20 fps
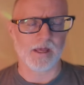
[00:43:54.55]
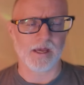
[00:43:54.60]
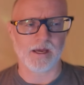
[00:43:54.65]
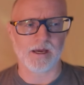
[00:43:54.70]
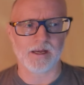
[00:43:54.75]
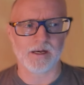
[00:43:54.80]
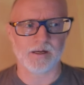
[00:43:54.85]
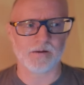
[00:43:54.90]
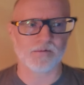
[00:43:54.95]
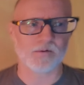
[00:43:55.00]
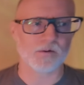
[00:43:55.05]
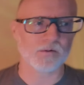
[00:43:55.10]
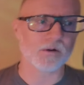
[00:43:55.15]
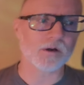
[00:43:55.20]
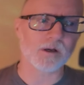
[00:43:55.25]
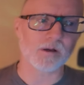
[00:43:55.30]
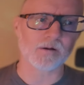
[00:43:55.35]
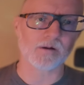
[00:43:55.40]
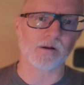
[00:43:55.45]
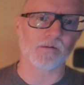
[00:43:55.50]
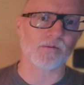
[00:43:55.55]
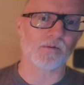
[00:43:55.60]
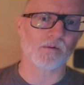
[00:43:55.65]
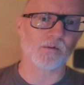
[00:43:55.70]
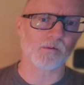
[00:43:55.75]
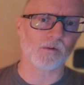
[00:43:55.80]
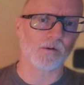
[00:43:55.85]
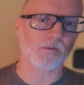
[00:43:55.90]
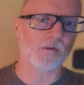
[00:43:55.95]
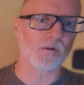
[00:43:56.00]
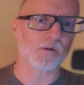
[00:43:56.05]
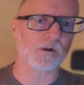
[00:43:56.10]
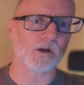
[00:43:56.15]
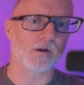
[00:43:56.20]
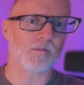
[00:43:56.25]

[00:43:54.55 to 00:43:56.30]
And if you look at if you if you look at